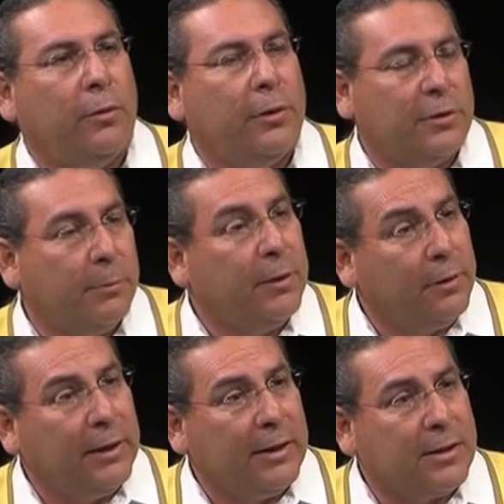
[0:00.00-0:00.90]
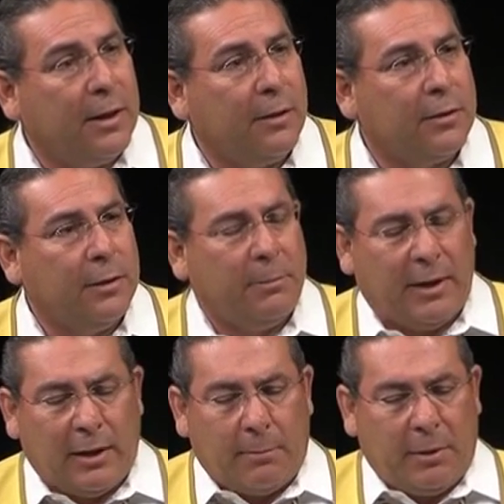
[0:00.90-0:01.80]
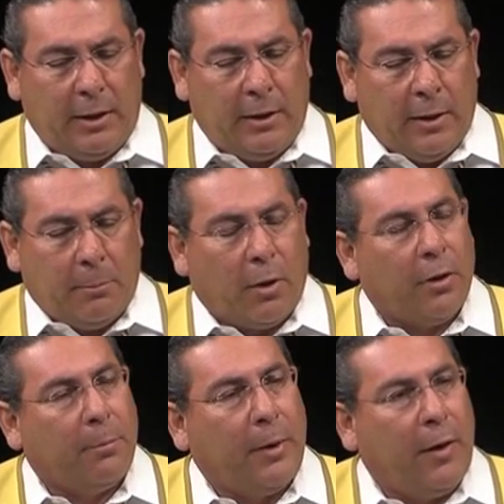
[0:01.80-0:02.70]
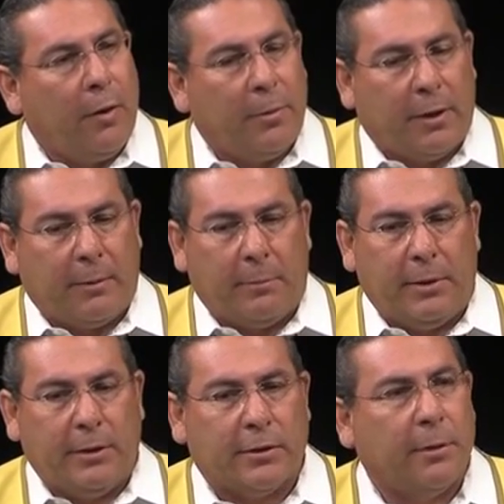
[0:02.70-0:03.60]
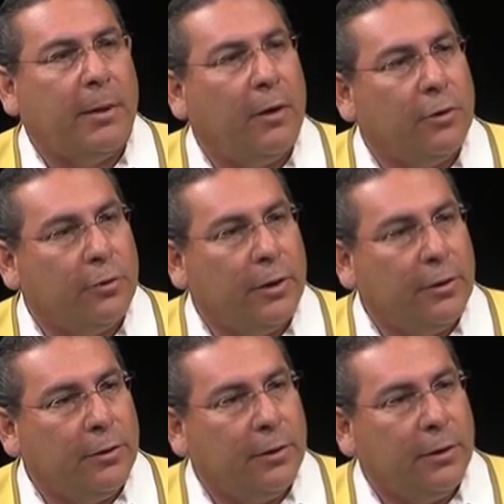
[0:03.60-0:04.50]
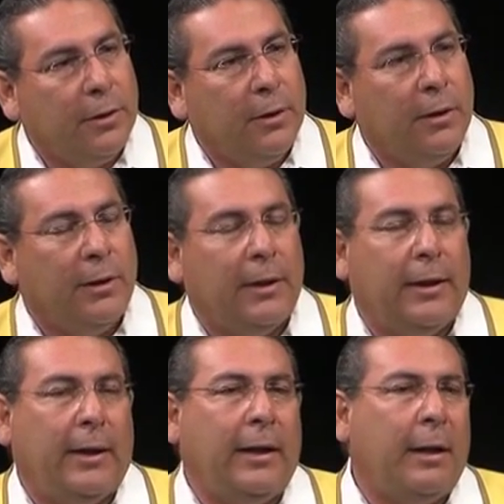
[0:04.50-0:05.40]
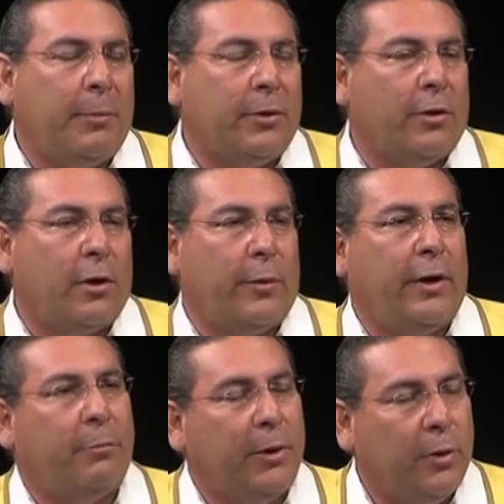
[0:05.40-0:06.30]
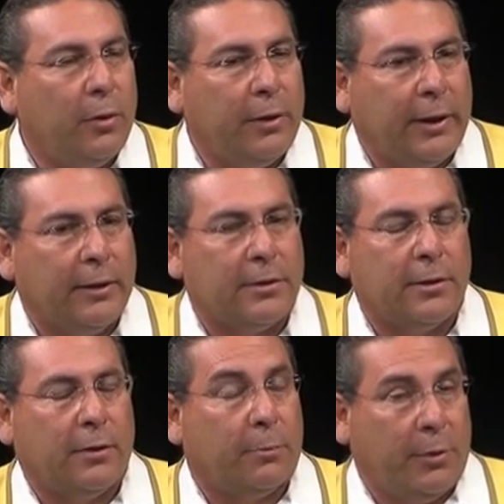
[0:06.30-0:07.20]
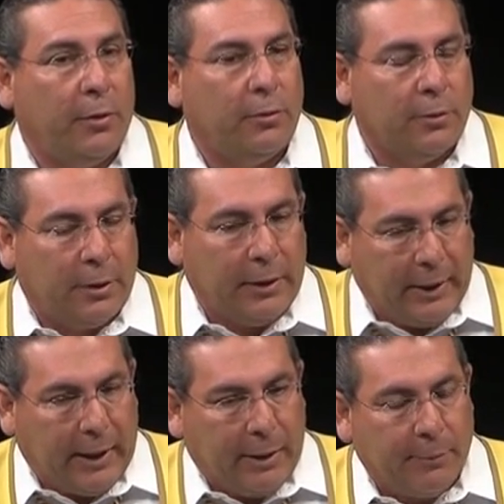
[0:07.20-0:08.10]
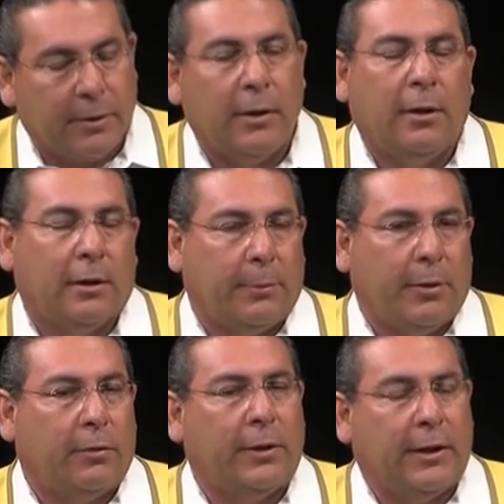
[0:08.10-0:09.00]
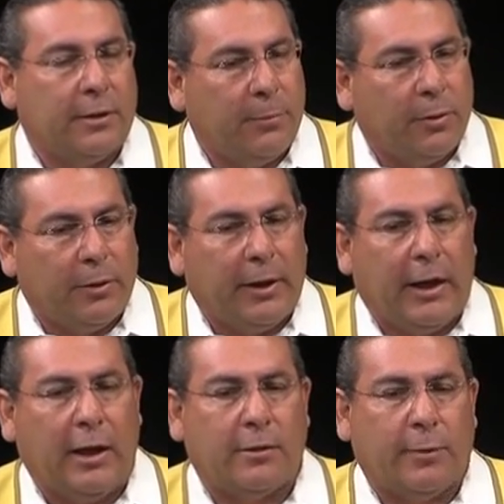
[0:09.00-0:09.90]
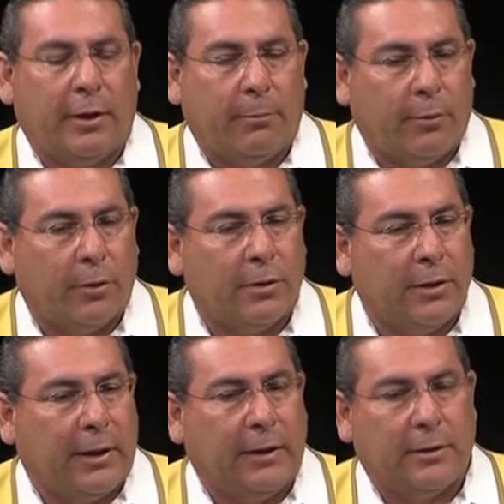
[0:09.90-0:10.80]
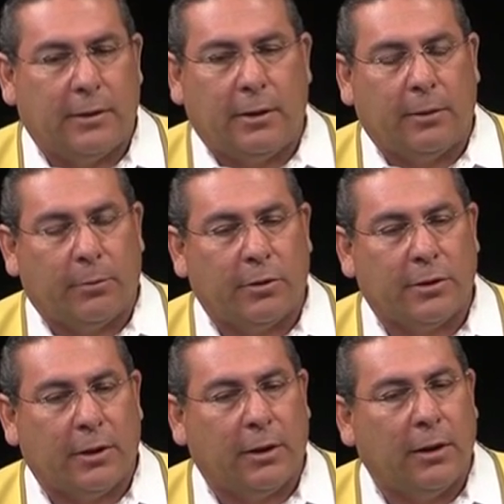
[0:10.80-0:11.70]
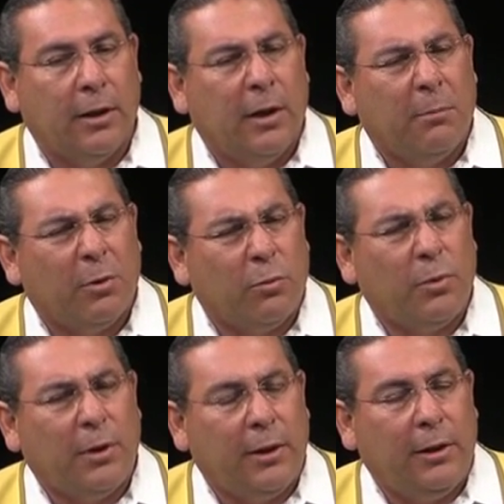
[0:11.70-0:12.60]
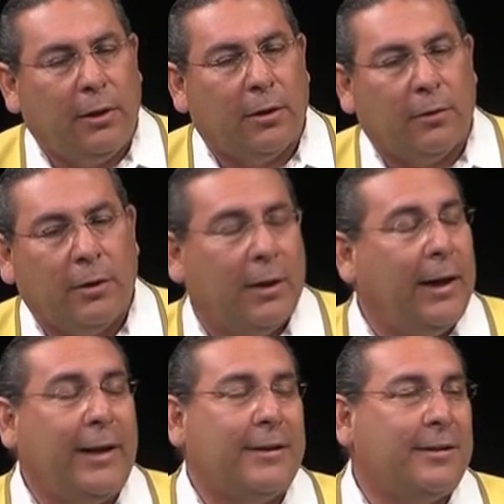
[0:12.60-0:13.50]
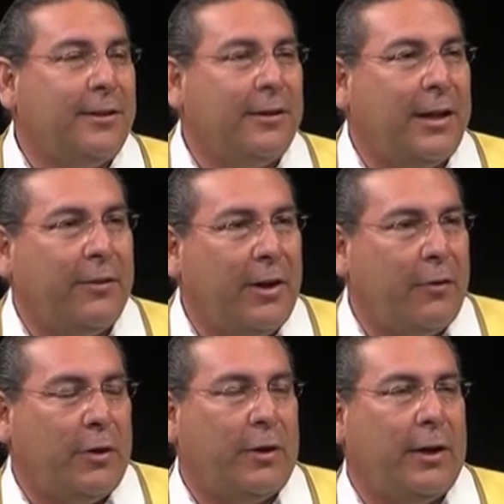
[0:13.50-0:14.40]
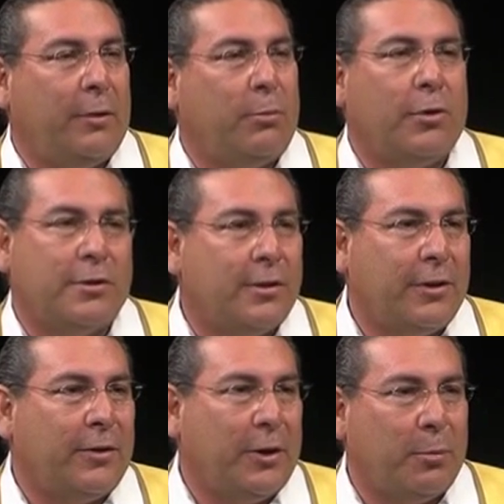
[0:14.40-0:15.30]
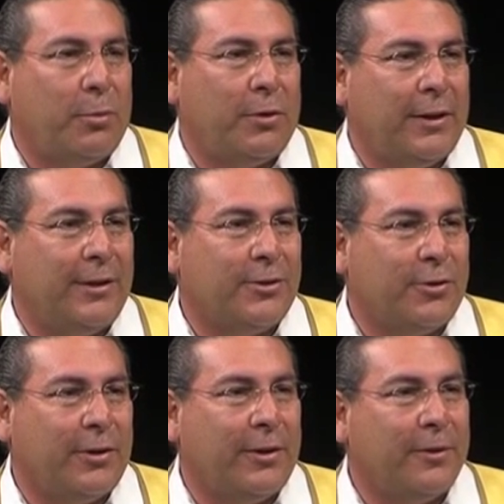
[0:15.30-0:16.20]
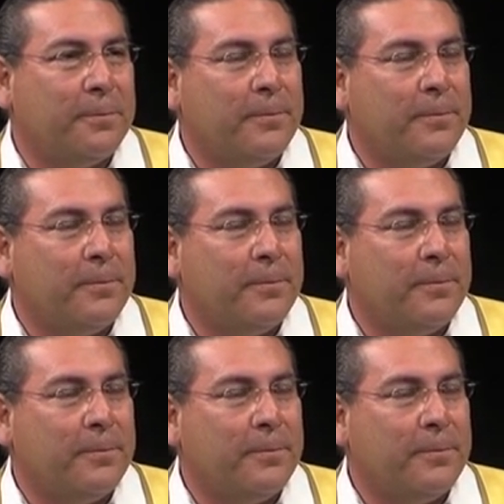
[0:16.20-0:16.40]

doing some of their dance styles. It might not be part of the powwow, but it might be somehow joined to it. And, and at Pechanga we have peon dancing, or peon games, not peon dancing, peon games. We have bird dancing and bird singing. But really, you know, I could see the day of having a head bird singer and a head bird dancer there.